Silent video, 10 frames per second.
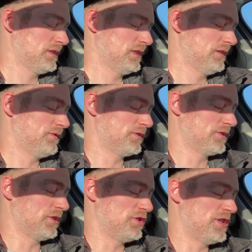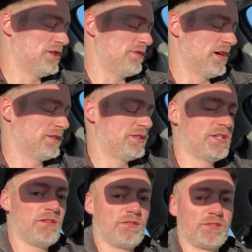I've also got ginger and
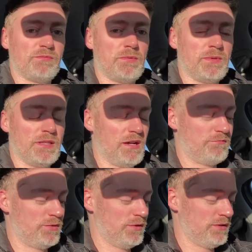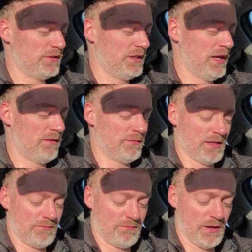artichoke supplement that I bought,
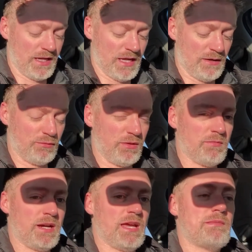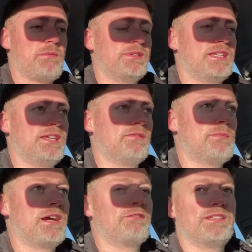that might help with my MMC or
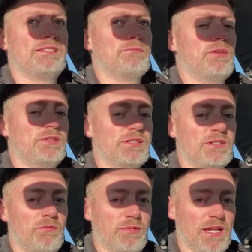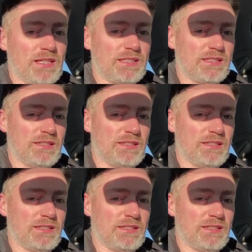migrating motor complex.